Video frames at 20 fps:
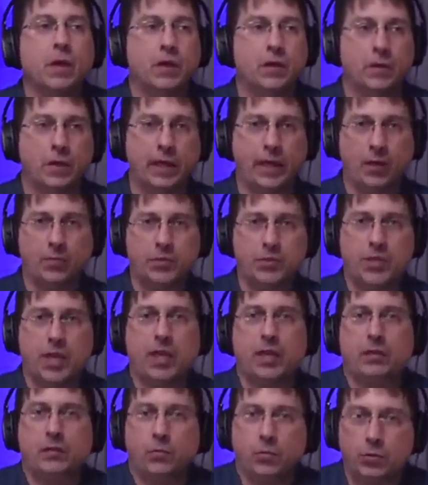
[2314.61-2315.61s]
like I was
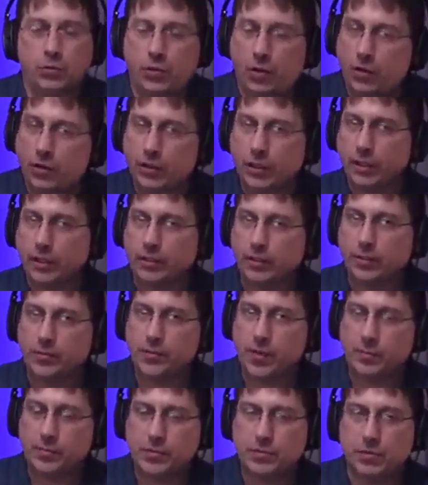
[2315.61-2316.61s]
saying, we're targeting
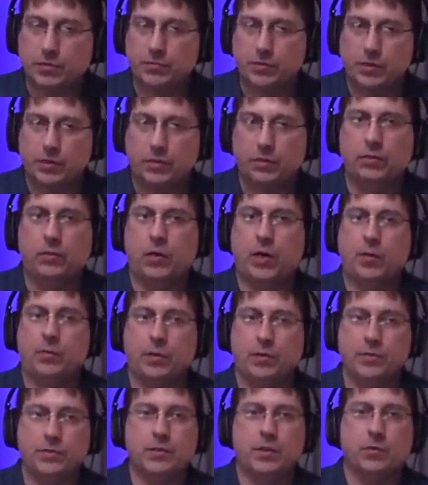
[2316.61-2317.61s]
this episode for the
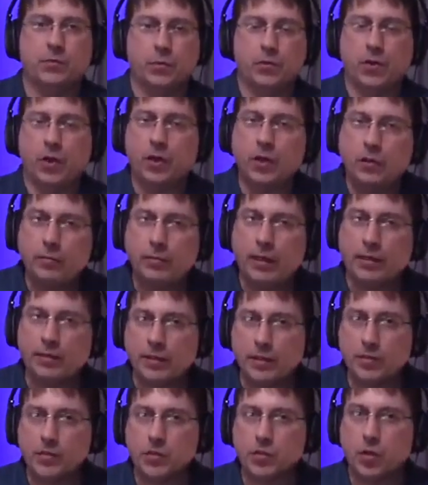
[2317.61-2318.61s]
newcomers, and we're talking about
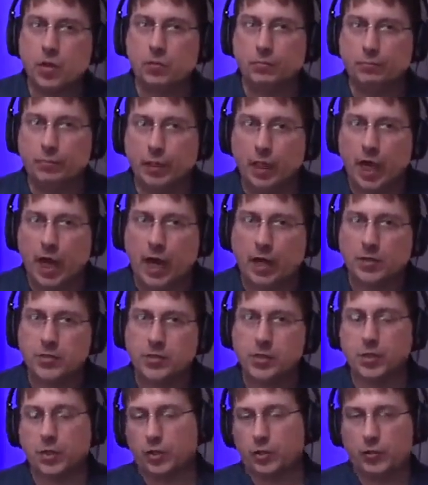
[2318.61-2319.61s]
things called
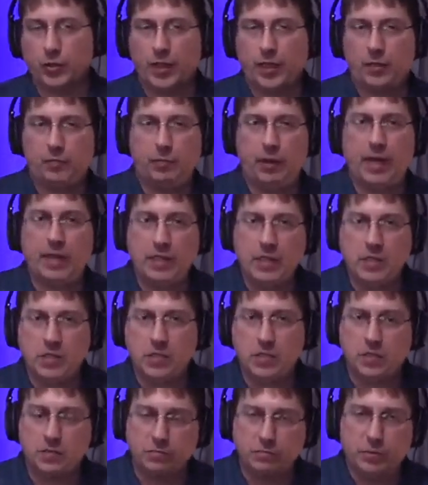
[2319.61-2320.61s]
blocks that are created by
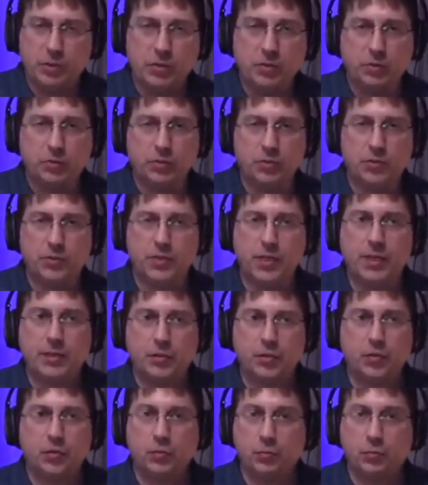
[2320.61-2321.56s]
these computers that do